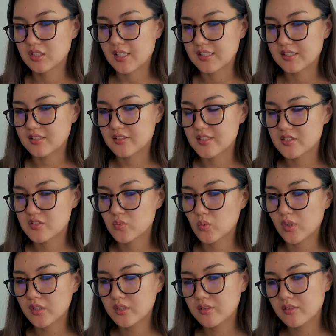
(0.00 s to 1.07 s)
Like this
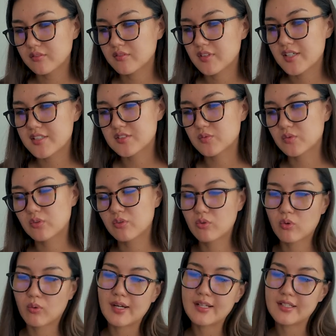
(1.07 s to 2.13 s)
one is
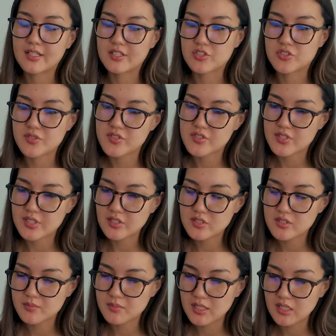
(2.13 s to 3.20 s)
quite interesting
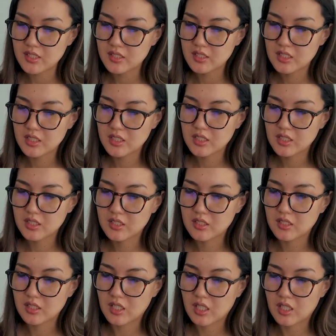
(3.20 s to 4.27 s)
to me.
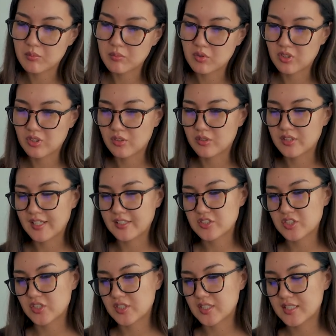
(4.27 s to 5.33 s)
Like
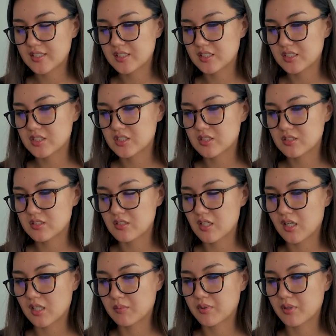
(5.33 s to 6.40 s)
turning the
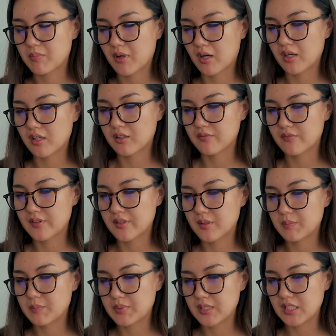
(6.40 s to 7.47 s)
upper part of the
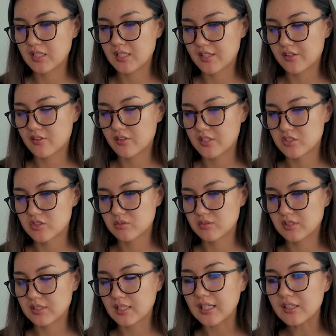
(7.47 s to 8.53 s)
B letter into a
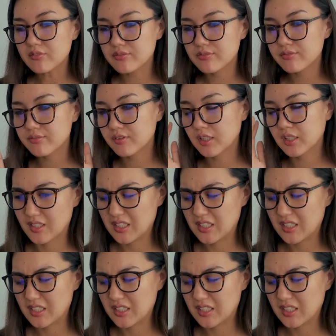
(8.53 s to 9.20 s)
leaf.